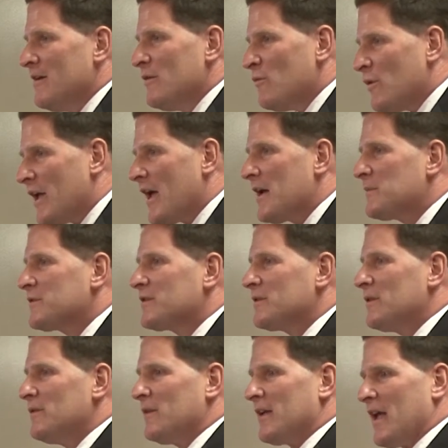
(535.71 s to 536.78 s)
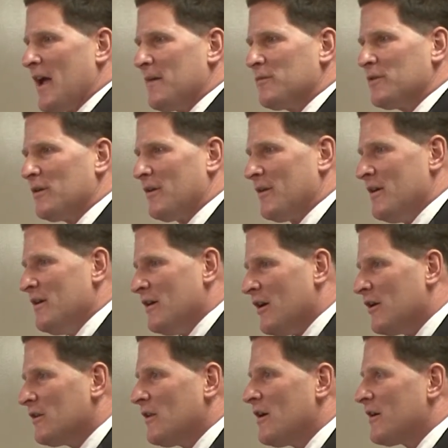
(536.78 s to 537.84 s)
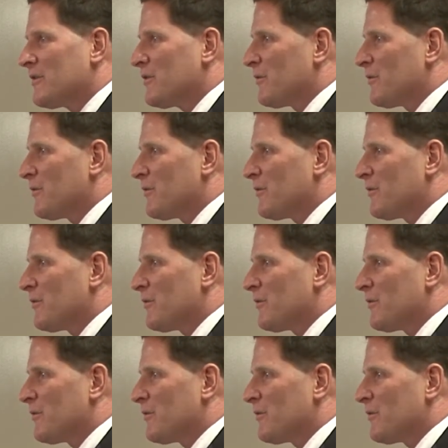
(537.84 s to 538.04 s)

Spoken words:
We absolutely have to unlock